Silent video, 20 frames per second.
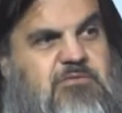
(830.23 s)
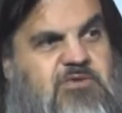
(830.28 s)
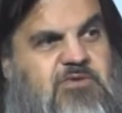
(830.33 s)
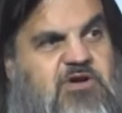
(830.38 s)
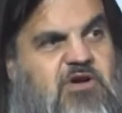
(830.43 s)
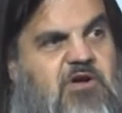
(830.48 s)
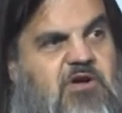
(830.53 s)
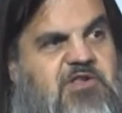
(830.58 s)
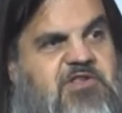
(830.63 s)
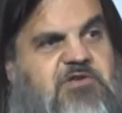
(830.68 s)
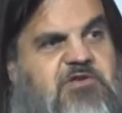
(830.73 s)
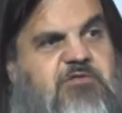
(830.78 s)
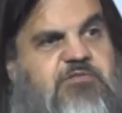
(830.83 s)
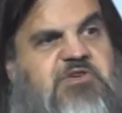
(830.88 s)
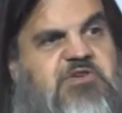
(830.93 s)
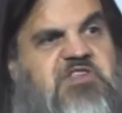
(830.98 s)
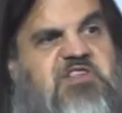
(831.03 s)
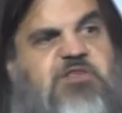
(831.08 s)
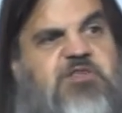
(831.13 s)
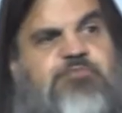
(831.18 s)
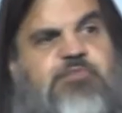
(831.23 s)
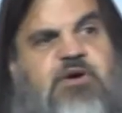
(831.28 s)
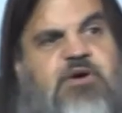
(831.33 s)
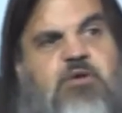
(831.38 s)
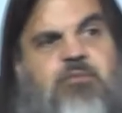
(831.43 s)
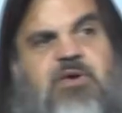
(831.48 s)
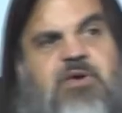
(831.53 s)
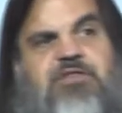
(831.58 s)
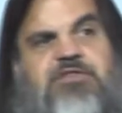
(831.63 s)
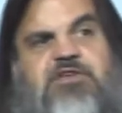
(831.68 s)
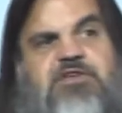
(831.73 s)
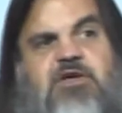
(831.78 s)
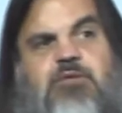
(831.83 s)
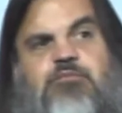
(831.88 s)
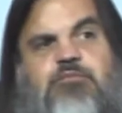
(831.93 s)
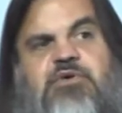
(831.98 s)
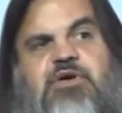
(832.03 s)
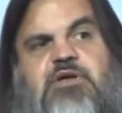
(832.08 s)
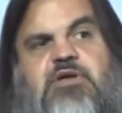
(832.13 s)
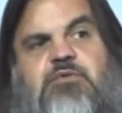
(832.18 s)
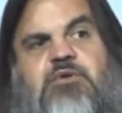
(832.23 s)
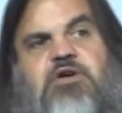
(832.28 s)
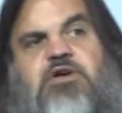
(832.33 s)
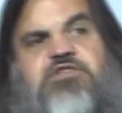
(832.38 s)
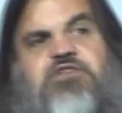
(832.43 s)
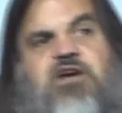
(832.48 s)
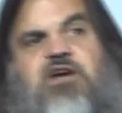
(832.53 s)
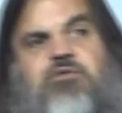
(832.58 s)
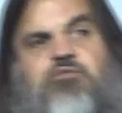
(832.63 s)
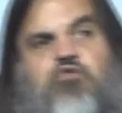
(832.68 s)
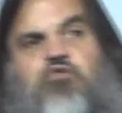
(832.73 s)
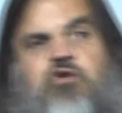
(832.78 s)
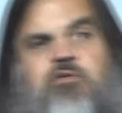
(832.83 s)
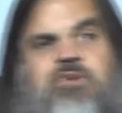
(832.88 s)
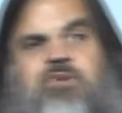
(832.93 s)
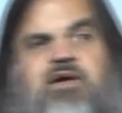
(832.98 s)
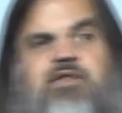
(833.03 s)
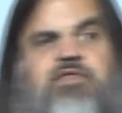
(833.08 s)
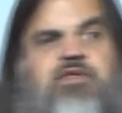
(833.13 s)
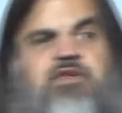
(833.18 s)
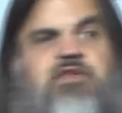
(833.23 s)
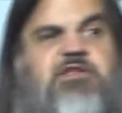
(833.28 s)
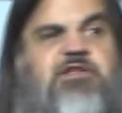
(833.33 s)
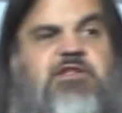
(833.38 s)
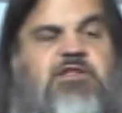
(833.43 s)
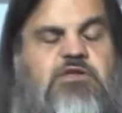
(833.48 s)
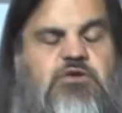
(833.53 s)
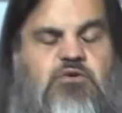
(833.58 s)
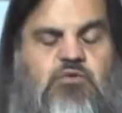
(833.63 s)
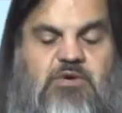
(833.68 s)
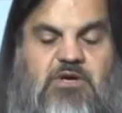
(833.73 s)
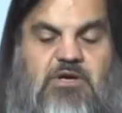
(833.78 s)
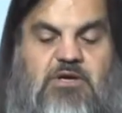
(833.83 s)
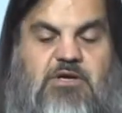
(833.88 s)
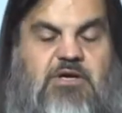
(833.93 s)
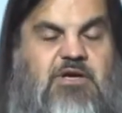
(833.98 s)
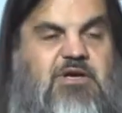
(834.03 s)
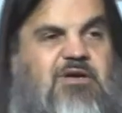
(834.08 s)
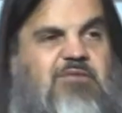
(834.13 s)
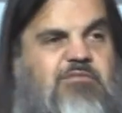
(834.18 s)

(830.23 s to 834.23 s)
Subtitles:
we also have been experimenting a bit. We're going to talk more about this in a little while.